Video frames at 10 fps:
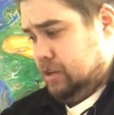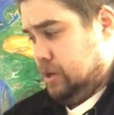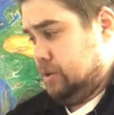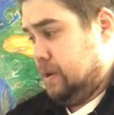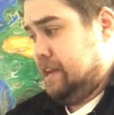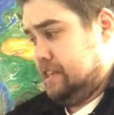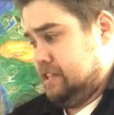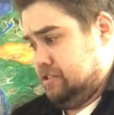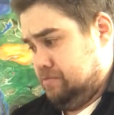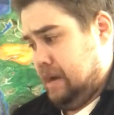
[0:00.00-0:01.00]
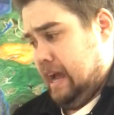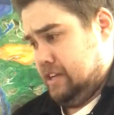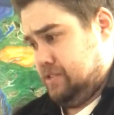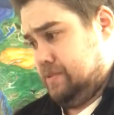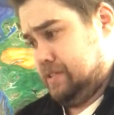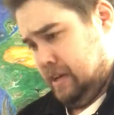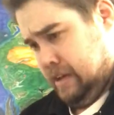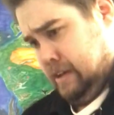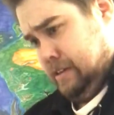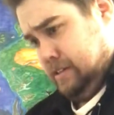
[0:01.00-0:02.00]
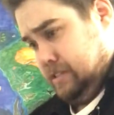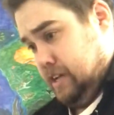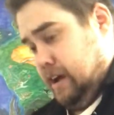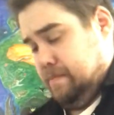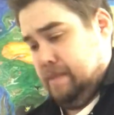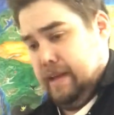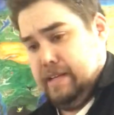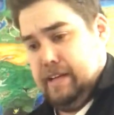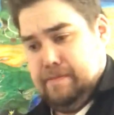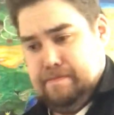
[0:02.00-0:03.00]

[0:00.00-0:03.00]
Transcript: do anything rash or dumb, and